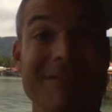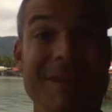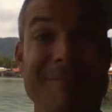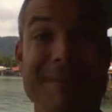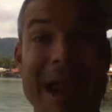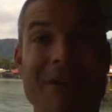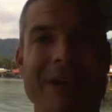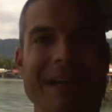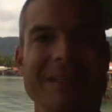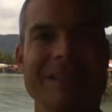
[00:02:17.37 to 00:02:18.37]
living in
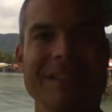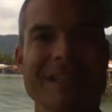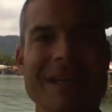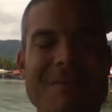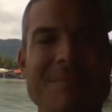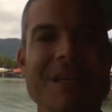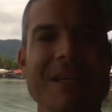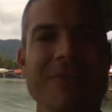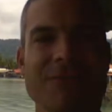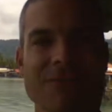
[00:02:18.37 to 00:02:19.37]
paradise,
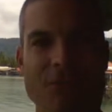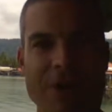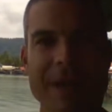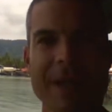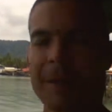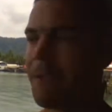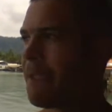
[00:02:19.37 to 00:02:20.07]
being free,